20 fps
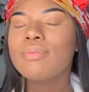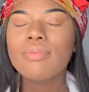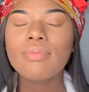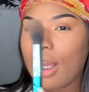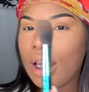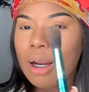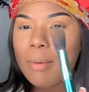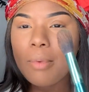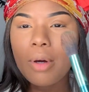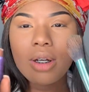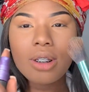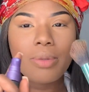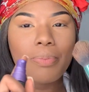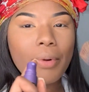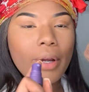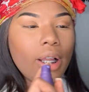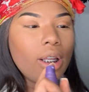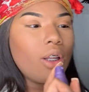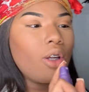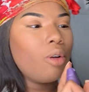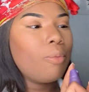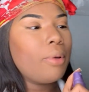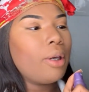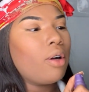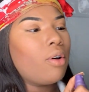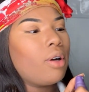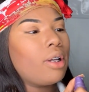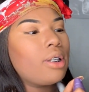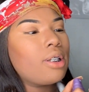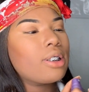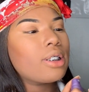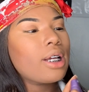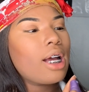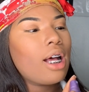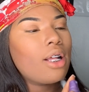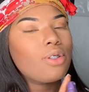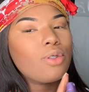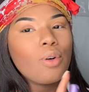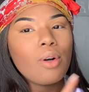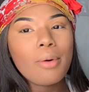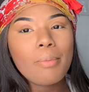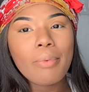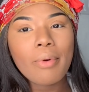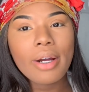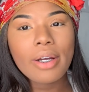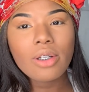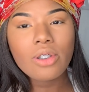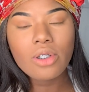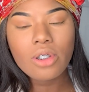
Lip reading: I'm gonna spray a little bit on this contour brush